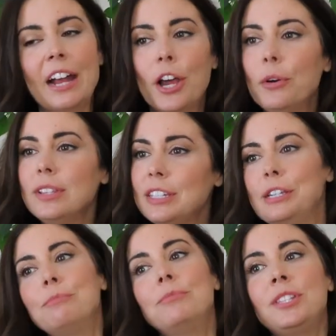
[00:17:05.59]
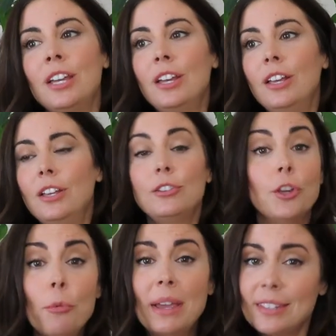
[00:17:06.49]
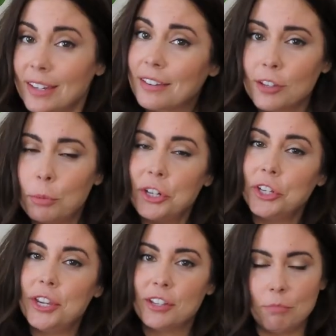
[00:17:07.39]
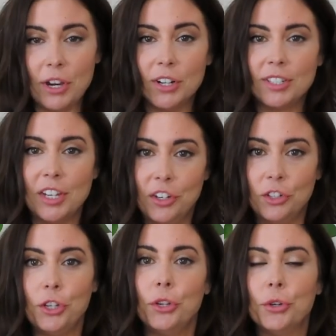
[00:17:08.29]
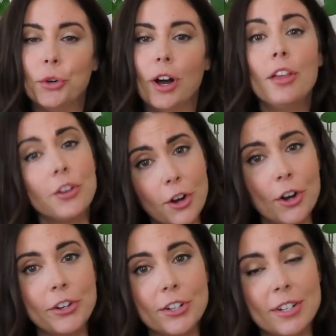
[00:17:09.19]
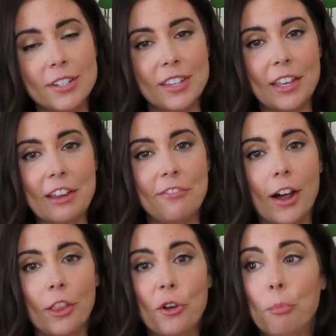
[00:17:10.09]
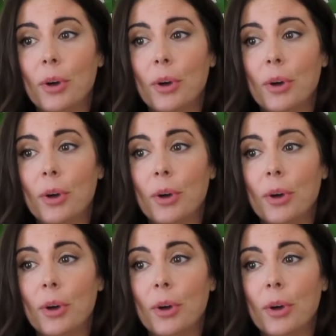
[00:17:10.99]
I know it seems so basic, especially in comparison to other gardeners that I follow,